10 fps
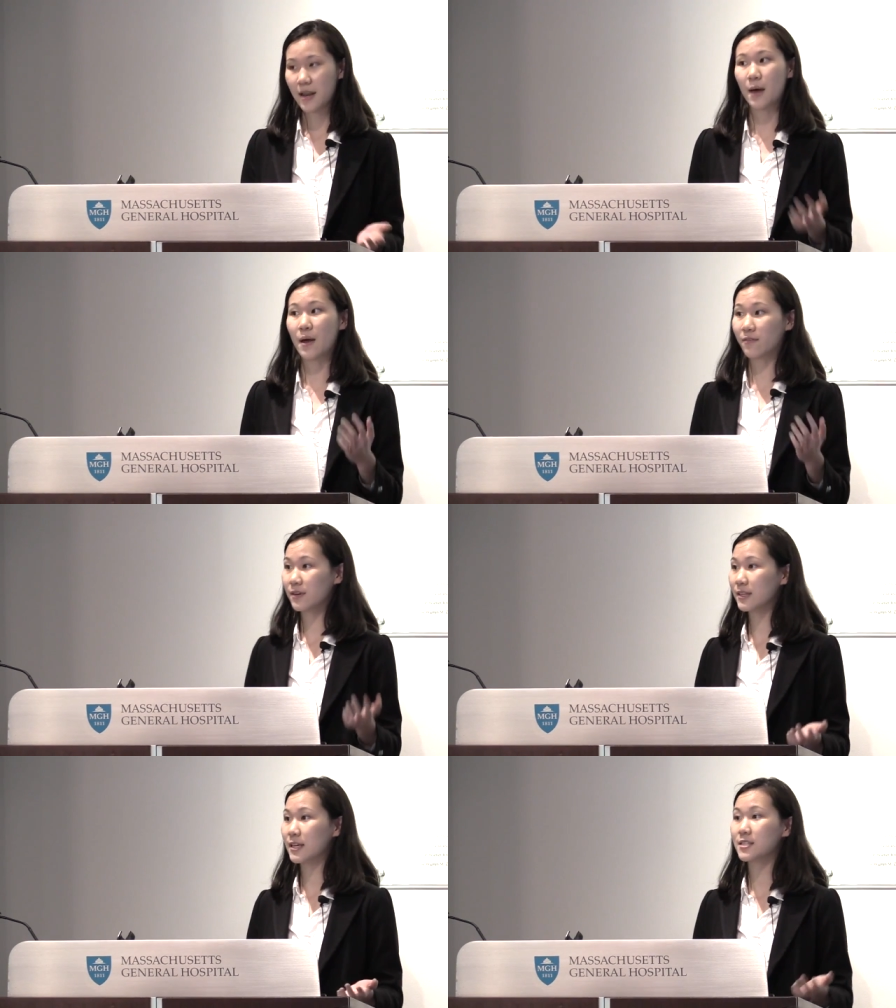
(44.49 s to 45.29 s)
Now,
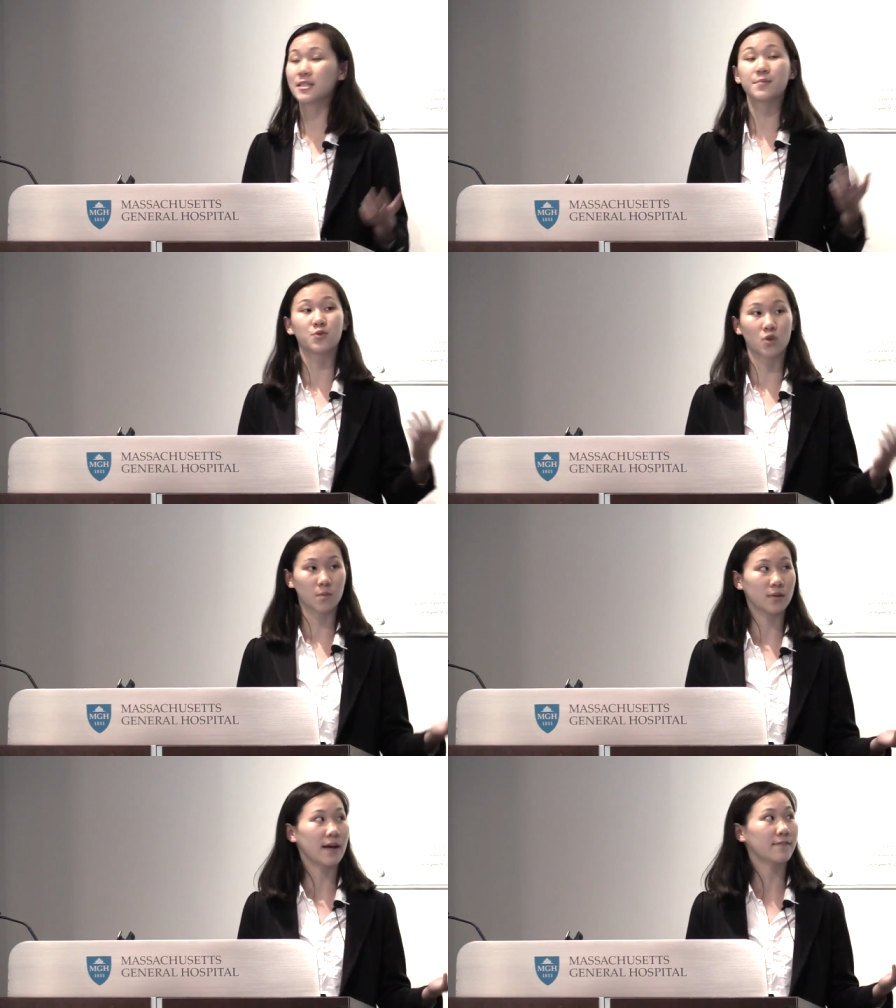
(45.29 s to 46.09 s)
everything seems
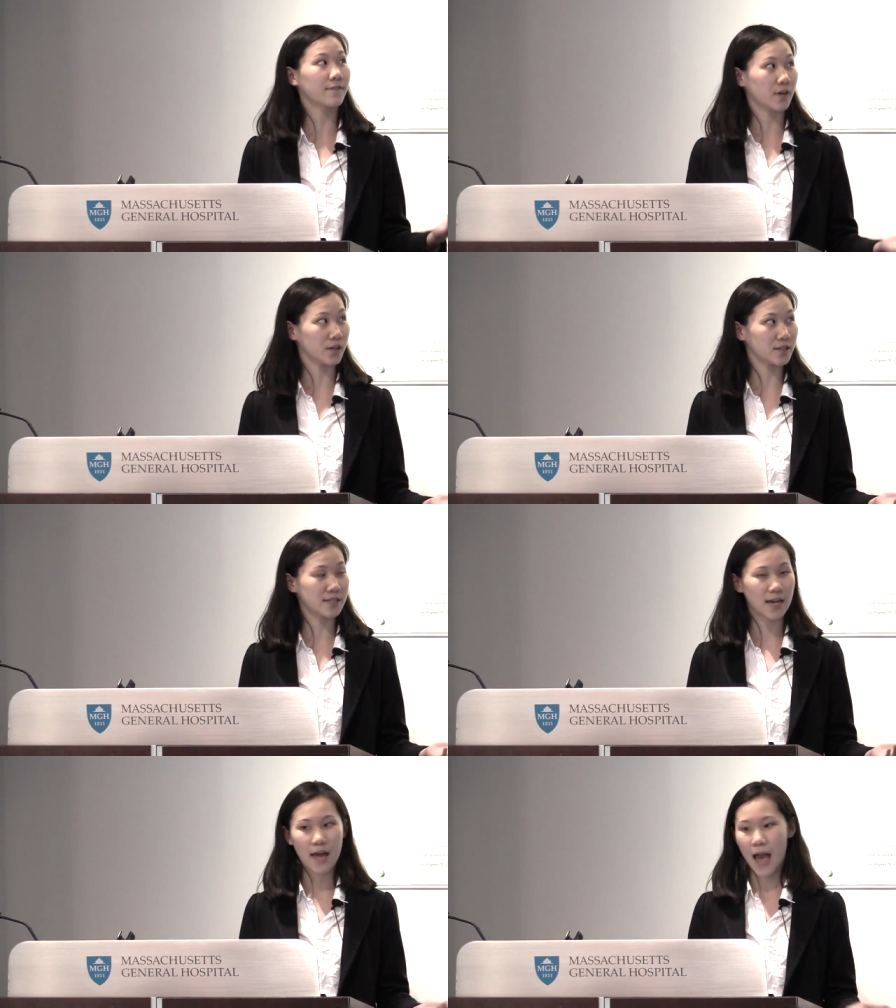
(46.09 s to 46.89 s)
normal at
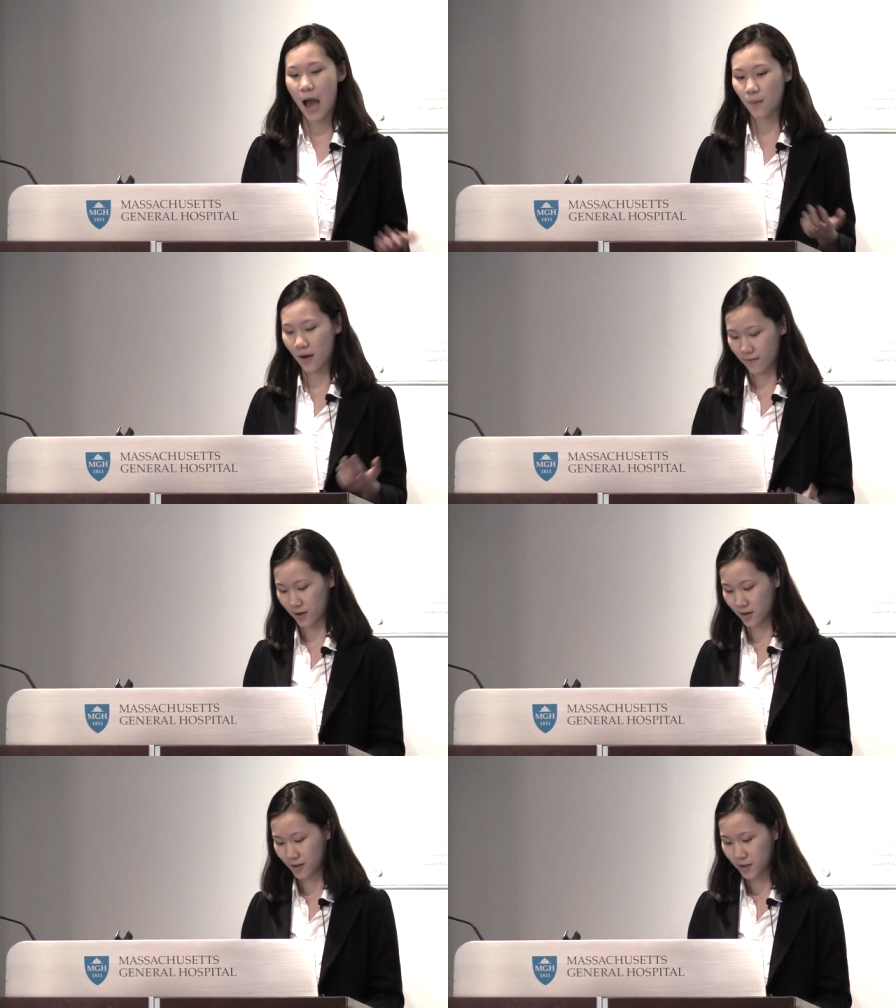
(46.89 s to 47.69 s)
first.
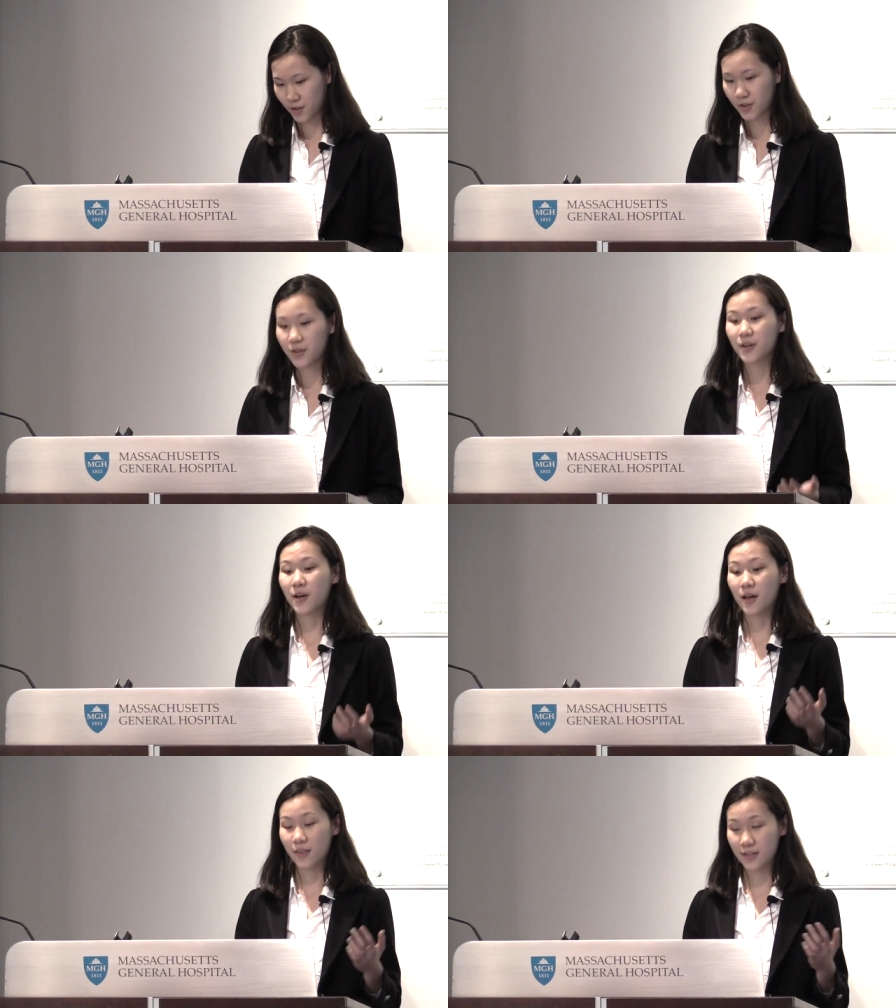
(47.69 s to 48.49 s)
However,
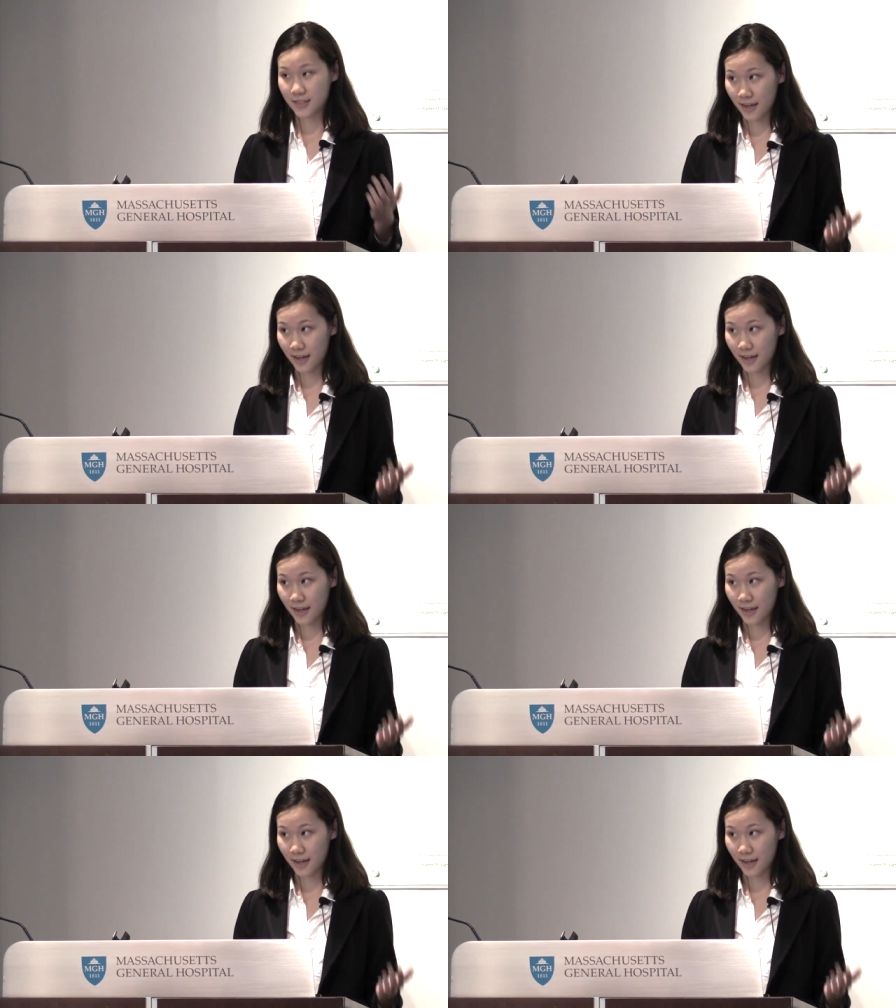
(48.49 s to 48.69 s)
the